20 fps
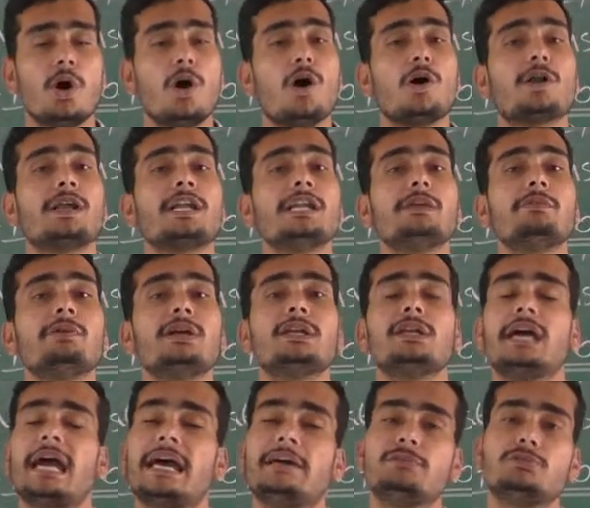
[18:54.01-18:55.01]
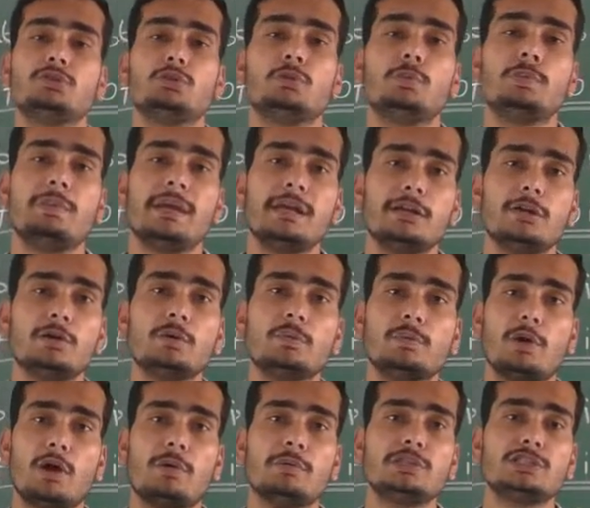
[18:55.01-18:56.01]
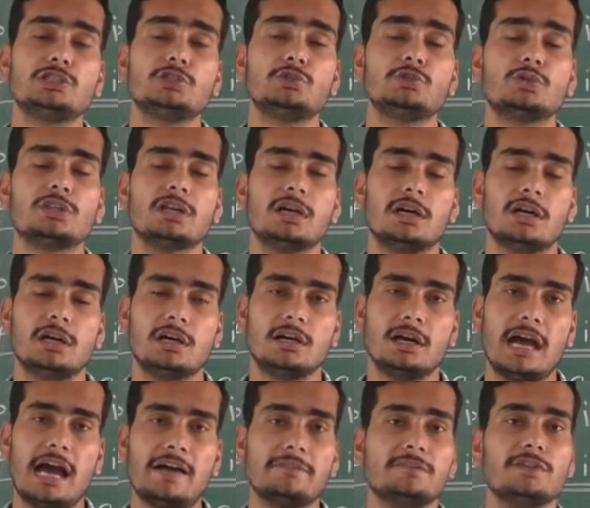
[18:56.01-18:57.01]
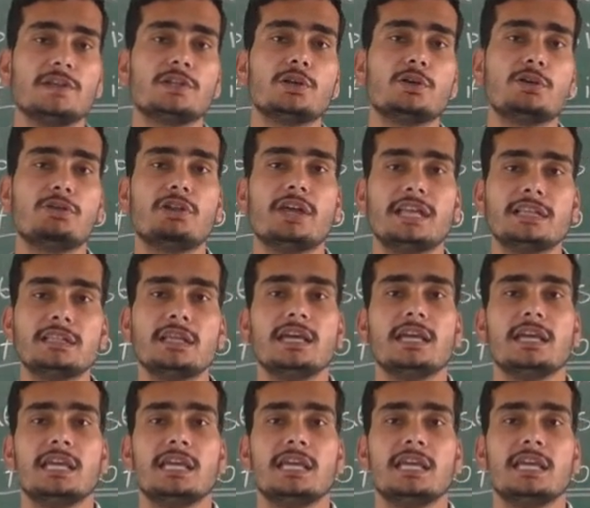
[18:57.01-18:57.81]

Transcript: Or anyone have to make you promise to after your death